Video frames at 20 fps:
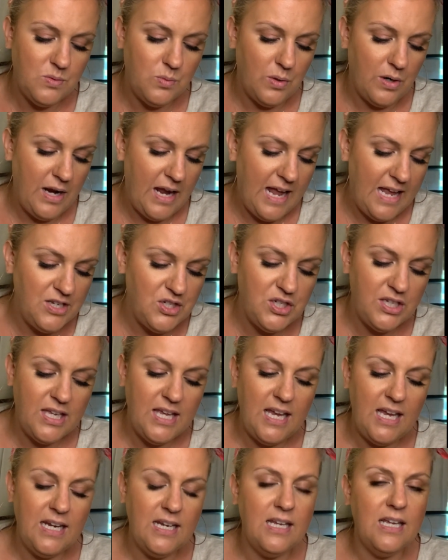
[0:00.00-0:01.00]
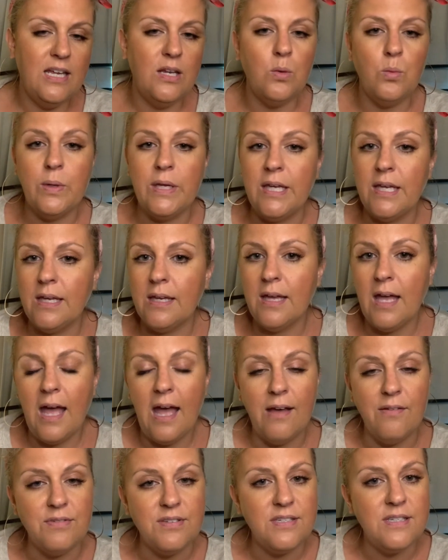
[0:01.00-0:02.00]
we're educated, we
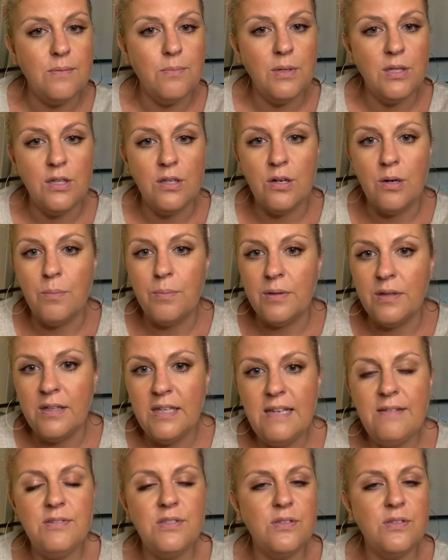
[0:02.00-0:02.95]
have similar beliefs,